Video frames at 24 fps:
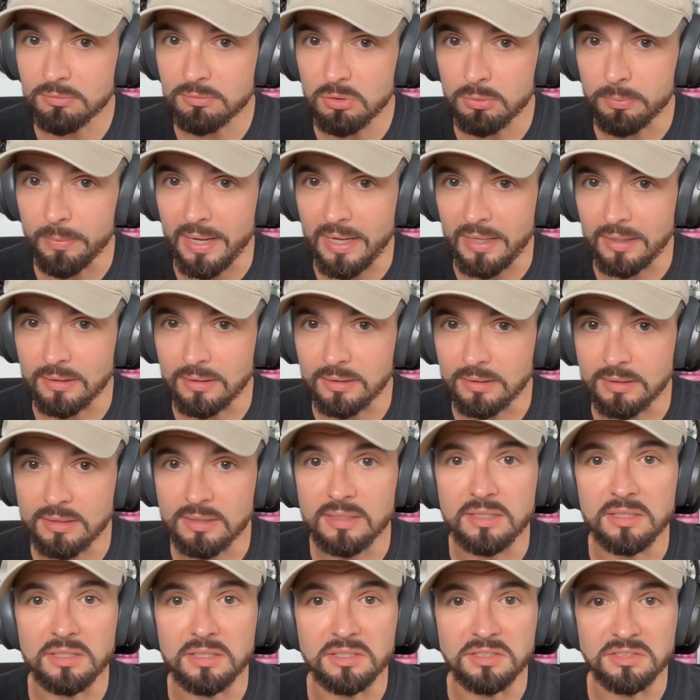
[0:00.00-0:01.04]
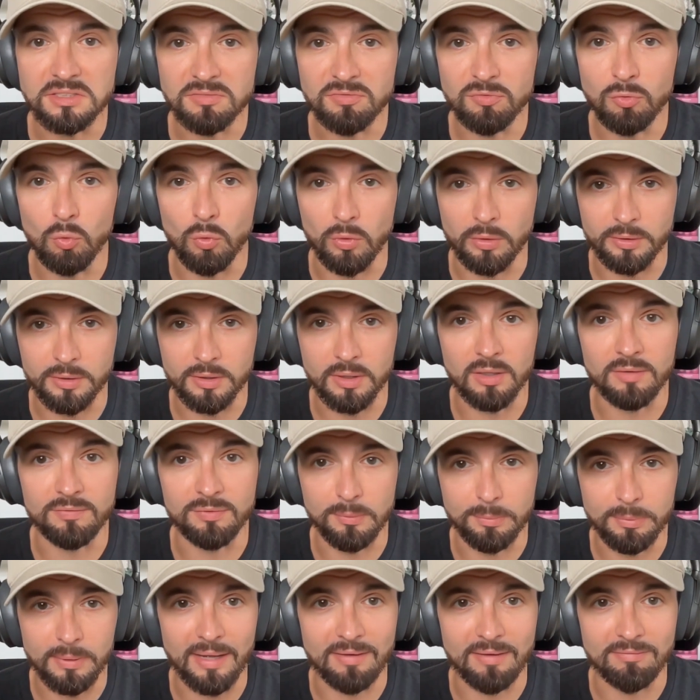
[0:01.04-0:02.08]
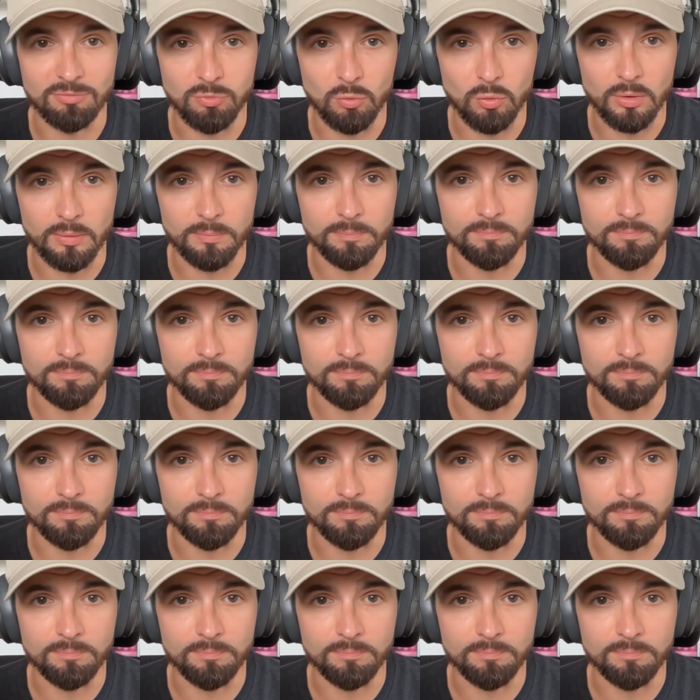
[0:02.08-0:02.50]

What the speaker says: domain is a fork of your platform.